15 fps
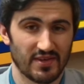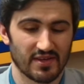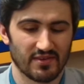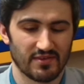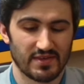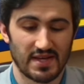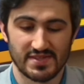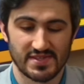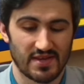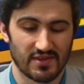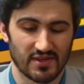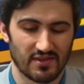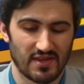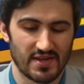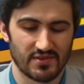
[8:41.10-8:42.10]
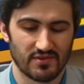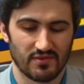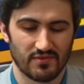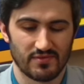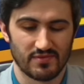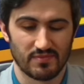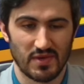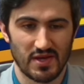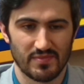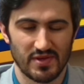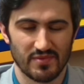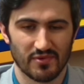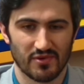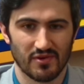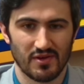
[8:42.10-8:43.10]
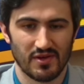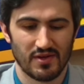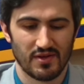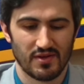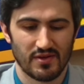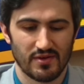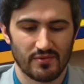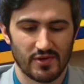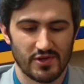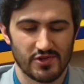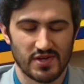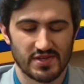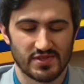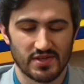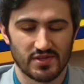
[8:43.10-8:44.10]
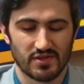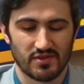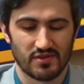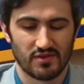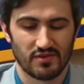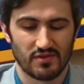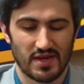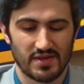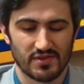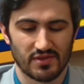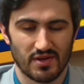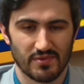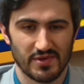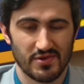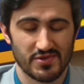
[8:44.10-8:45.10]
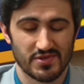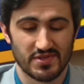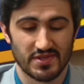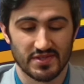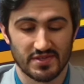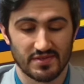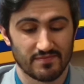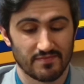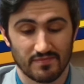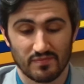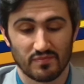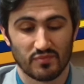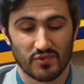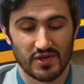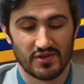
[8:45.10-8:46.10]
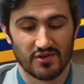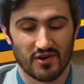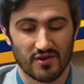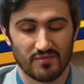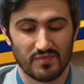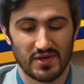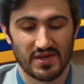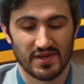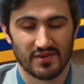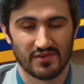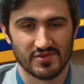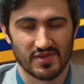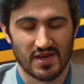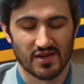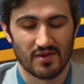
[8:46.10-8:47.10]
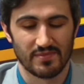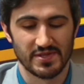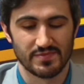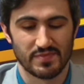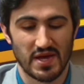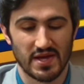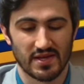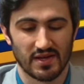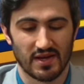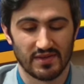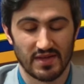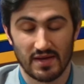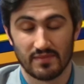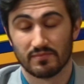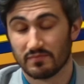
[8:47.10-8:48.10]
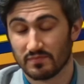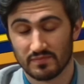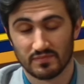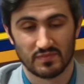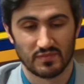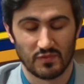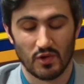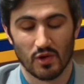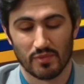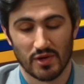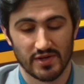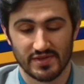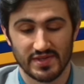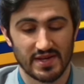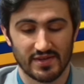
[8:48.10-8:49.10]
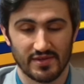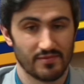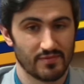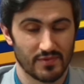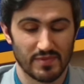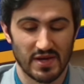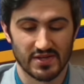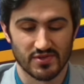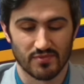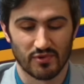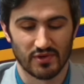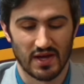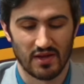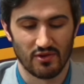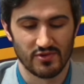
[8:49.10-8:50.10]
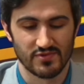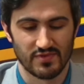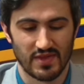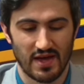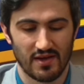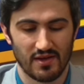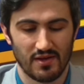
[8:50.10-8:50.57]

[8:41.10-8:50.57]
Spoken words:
not sound like a lot to many people, when you translate to the number of users, it's pretty darn big, and there's a lot of companies banking on that. No pun intended. The banks are putting out loans for that.